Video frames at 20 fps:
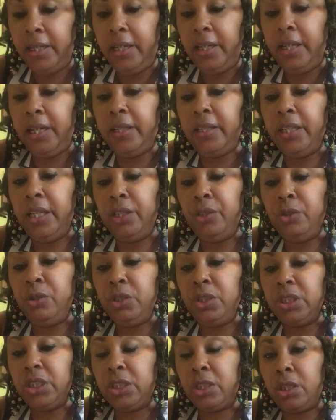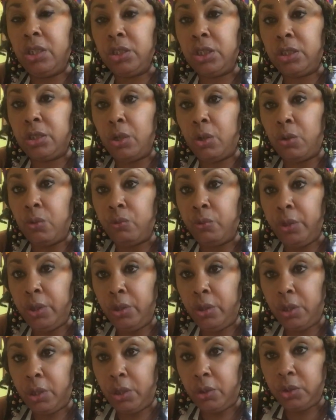and then you're just gonna sew real
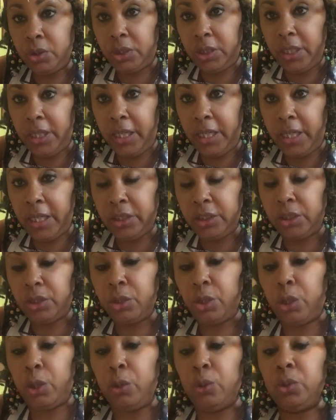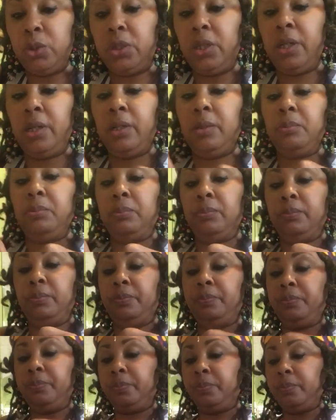close to the edge to close it up.
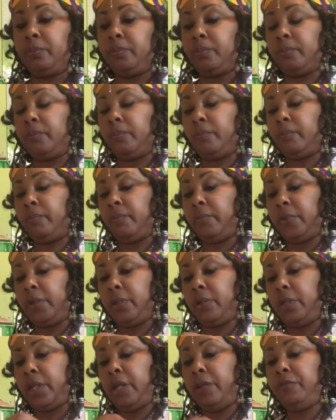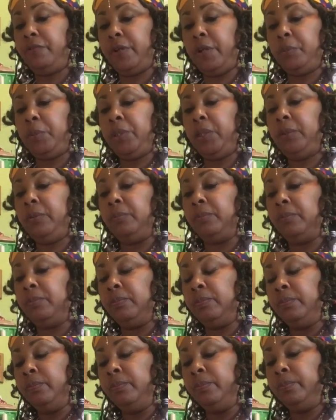Okay, family?
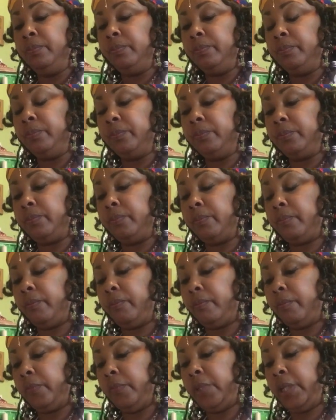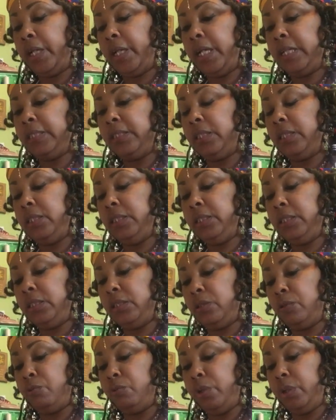Like I said, this is
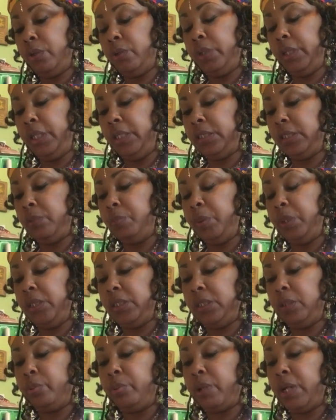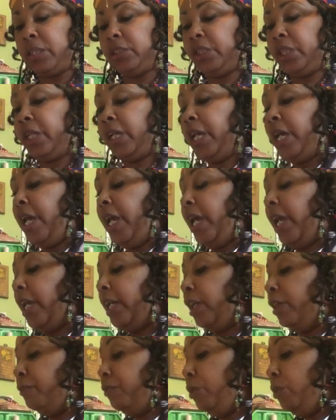a real easy peasy project.
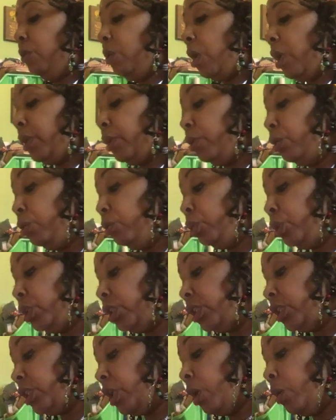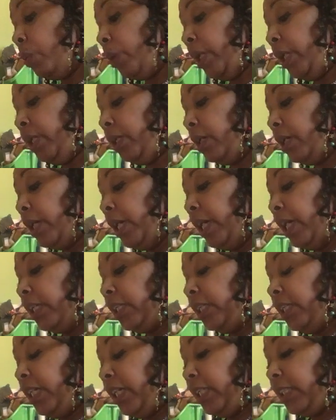And if you are new to sewing,
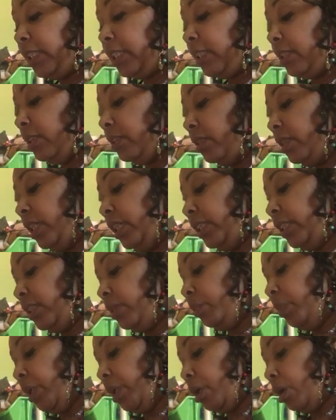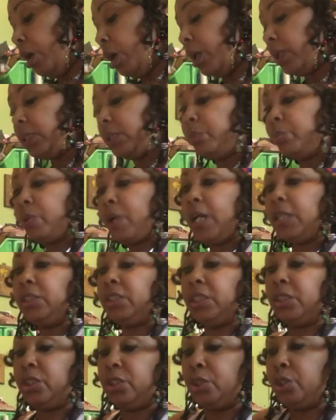this would be an awesome
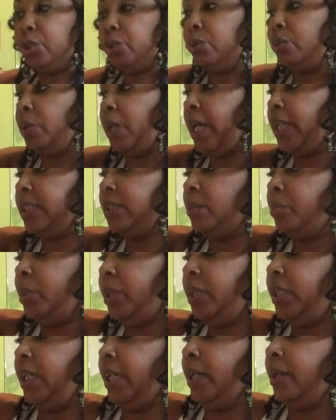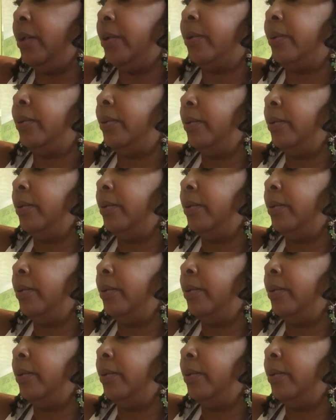project to do as a beginner.